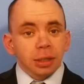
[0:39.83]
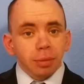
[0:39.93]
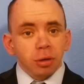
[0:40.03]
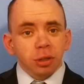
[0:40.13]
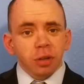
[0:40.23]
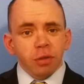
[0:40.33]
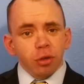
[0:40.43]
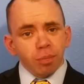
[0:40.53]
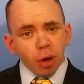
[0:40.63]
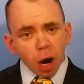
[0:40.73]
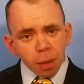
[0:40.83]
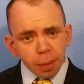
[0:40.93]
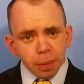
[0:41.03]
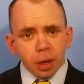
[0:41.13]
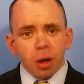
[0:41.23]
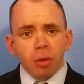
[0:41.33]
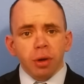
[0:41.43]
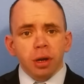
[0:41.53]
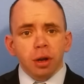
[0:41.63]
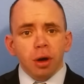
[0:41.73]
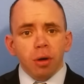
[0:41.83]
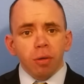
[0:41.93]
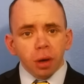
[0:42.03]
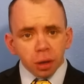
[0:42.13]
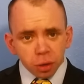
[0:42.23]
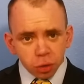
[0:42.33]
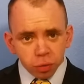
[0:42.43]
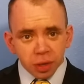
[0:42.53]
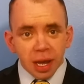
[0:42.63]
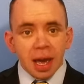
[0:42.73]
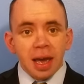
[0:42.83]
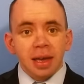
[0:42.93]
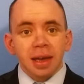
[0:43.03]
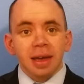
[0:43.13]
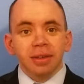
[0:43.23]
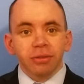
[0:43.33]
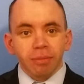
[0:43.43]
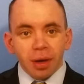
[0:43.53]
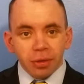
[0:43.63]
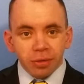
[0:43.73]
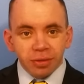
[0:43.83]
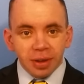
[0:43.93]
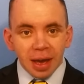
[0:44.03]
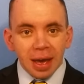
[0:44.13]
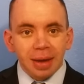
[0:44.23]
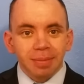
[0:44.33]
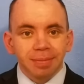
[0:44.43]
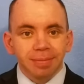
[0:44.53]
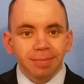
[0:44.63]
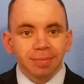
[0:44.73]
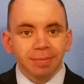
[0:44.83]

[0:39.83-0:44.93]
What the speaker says: As most of you probably already know, today is Mother's Day.